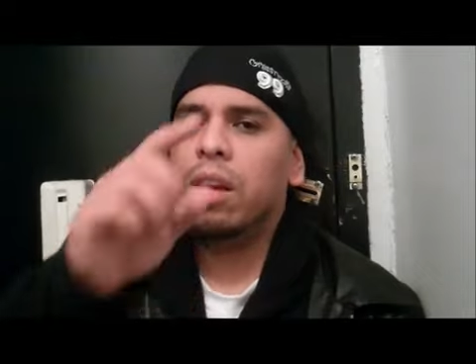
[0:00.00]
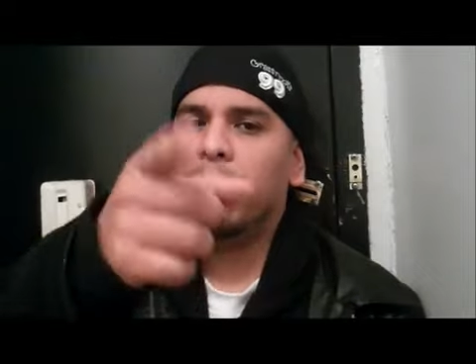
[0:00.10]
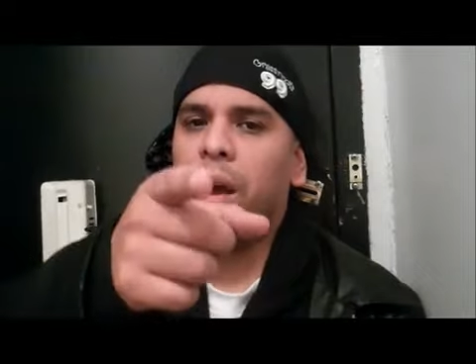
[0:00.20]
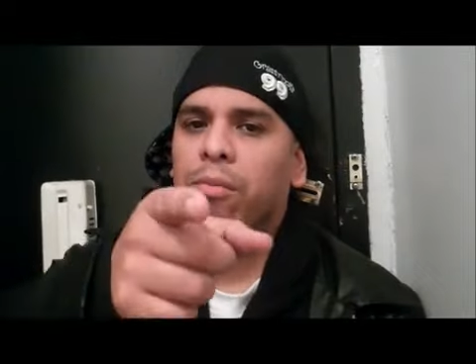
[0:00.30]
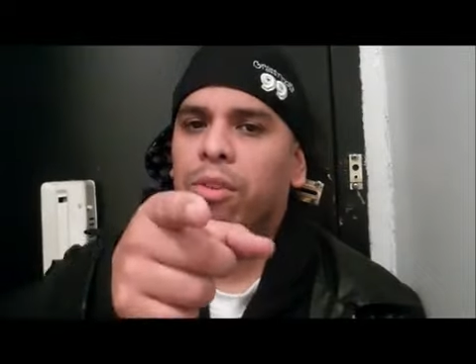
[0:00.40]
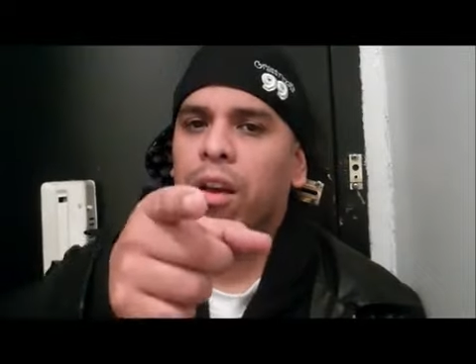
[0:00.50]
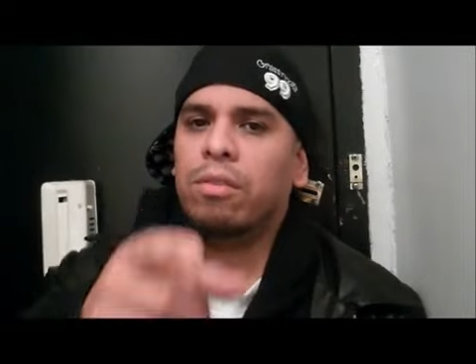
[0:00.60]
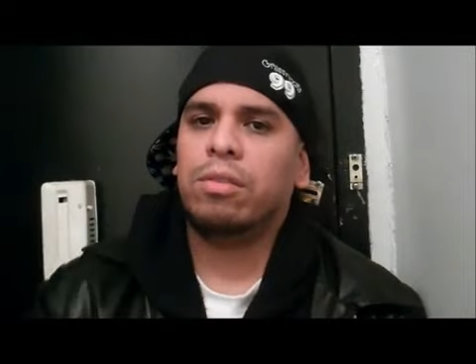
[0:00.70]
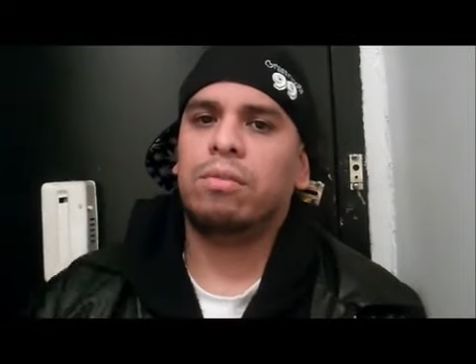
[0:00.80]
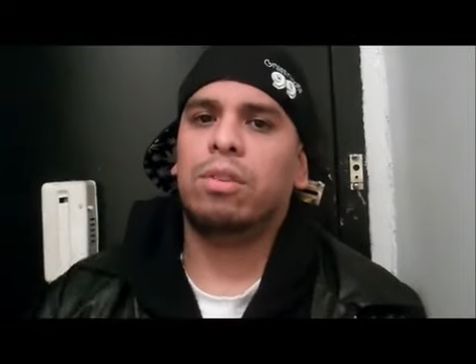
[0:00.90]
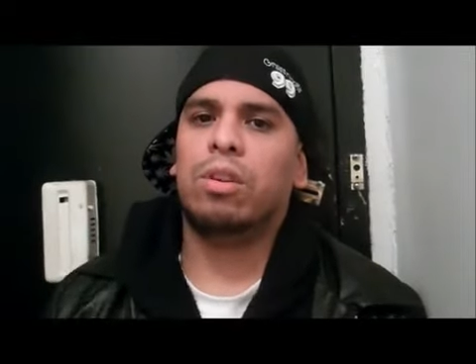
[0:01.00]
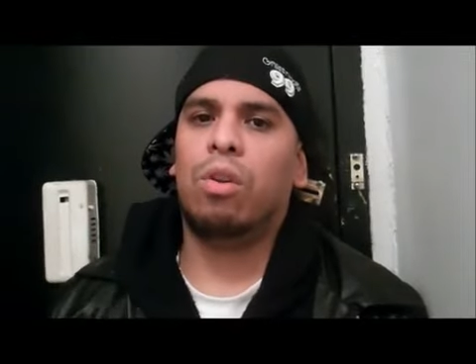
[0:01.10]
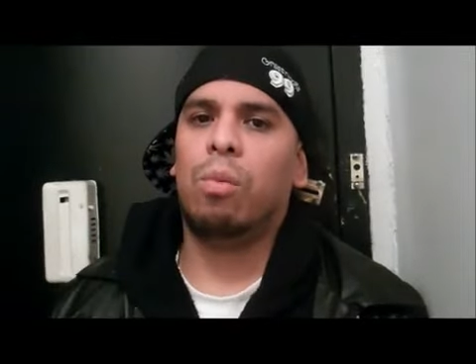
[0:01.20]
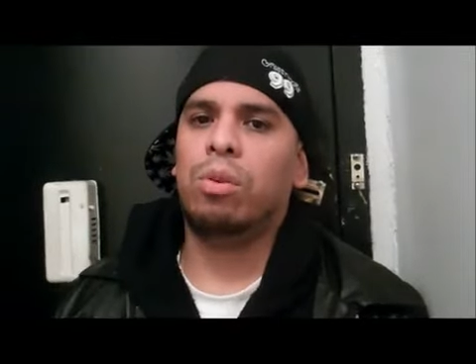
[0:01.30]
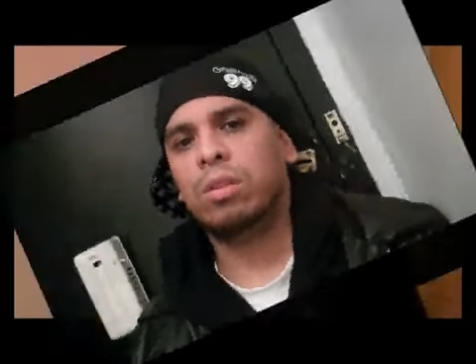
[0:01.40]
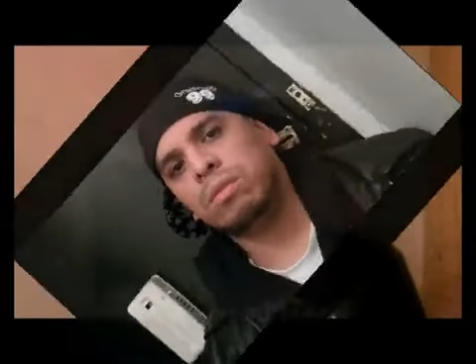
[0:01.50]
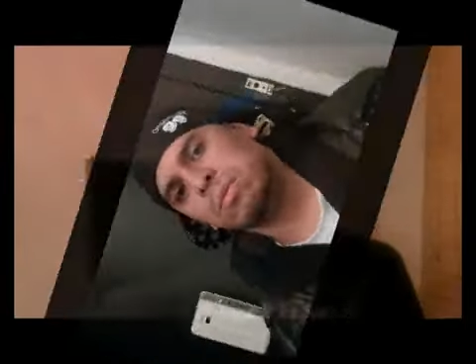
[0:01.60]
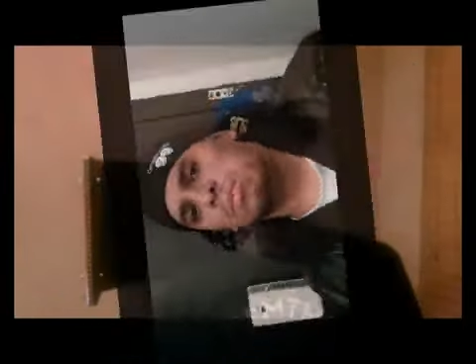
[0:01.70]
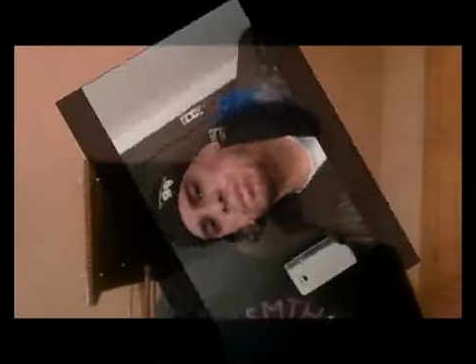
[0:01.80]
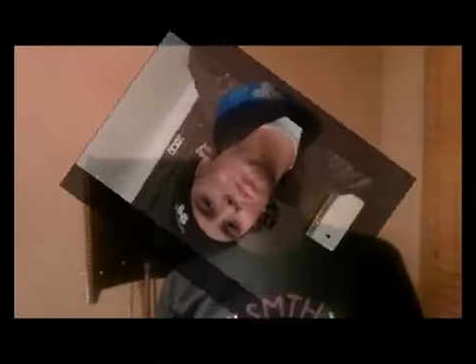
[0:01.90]
hip hop forever, globally.
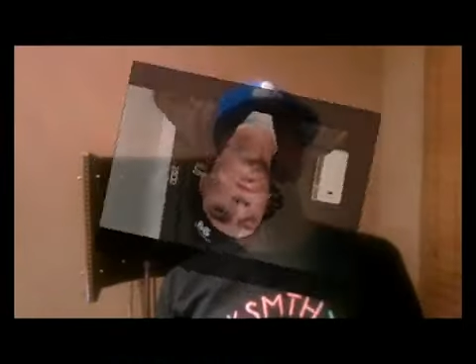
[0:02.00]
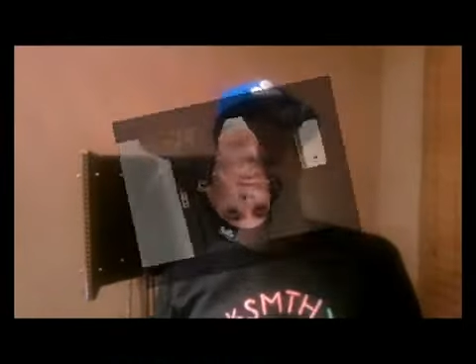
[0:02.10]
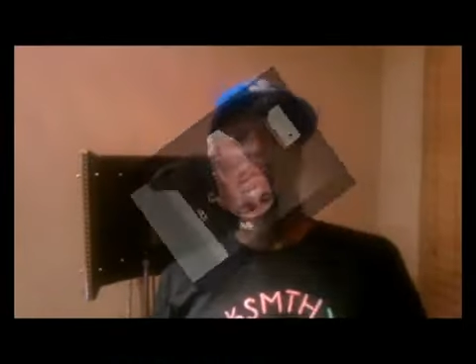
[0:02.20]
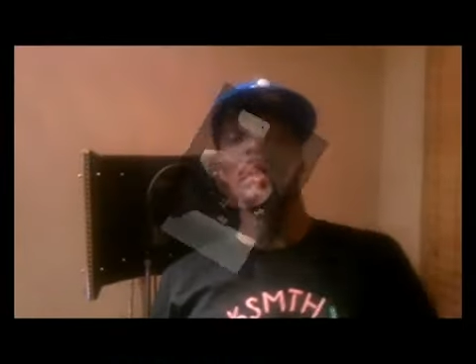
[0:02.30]
Peace.